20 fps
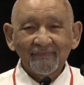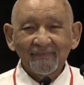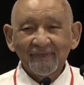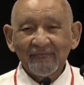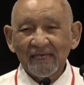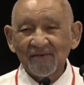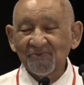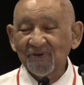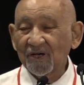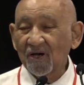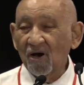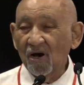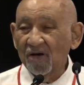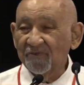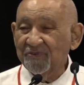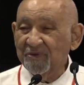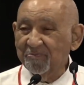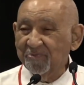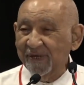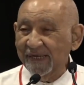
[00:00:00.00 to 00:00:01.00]
You have a
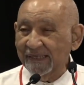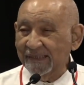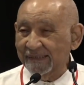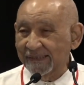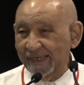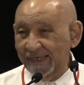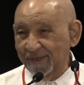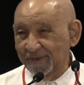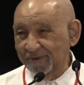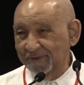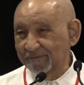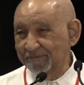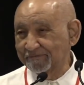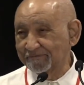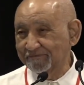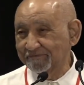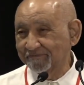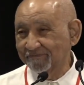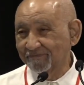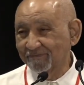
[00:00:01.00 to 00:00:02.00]
coffee break later,
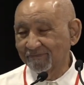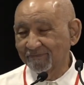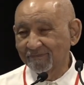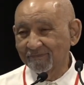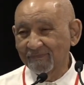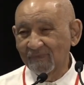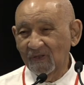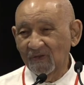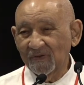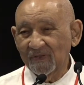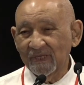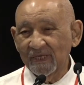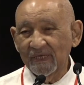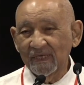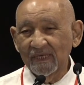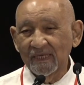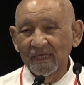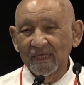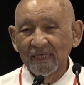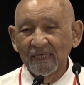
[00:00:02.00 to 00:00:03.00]
okay?